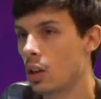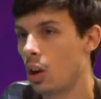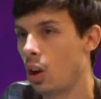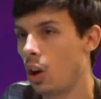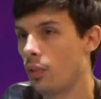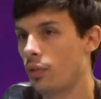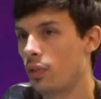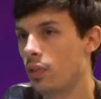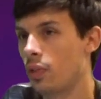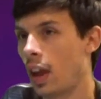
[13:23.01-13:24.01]
off
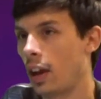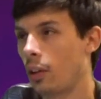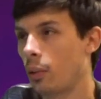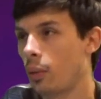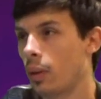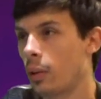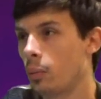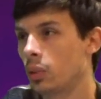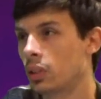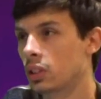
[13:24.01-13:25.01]
how
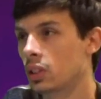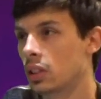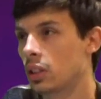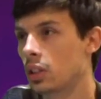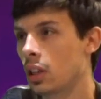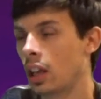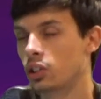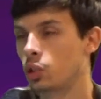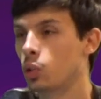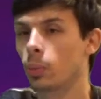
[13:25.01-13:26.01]
it was
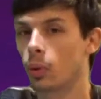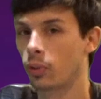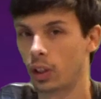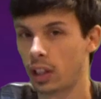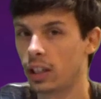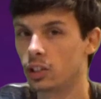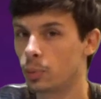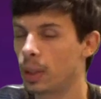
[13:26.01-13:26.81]
not suitable for kids.